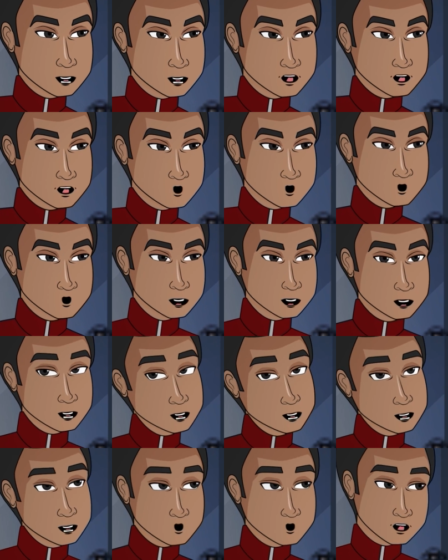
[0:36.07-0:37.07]
restaurant in
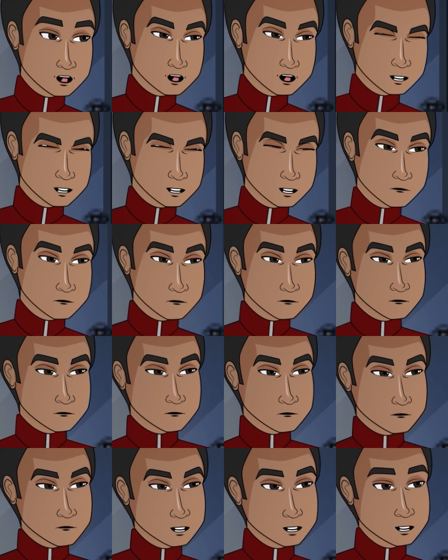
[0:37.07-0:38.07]
town, right?
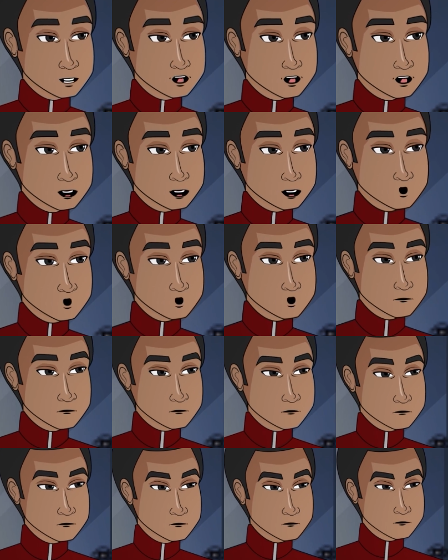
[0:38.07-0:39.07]
Turns out,
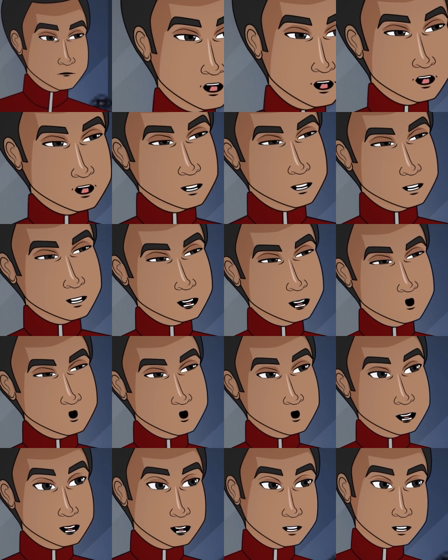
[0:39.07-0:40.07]
rich people
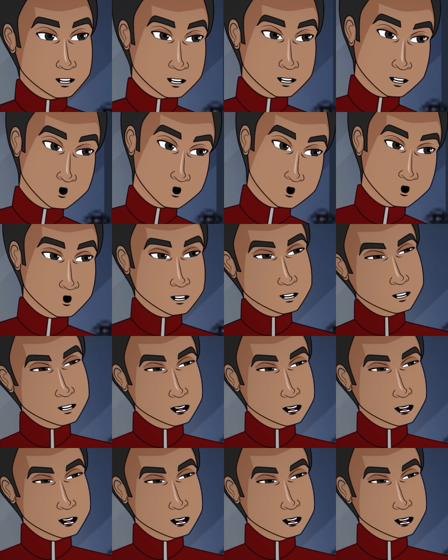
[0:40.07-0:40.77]
don't tip for shit.